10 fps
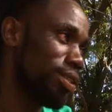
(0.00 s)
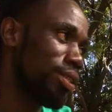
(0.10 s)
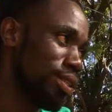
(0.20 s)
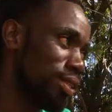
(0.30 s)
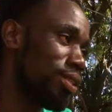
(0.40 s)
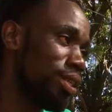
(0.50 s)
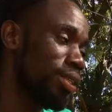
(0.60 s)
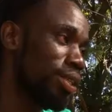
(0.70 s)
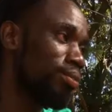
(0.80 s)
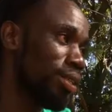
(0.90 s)
Yes. Yeah,
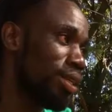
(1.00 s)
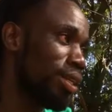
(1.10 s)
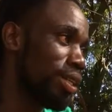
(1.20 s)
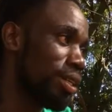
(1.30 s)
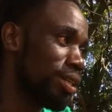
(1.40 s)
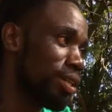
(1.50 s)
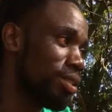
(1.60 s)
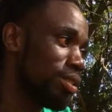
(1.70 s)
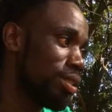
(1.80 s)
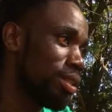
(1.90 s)
something like that. That is it.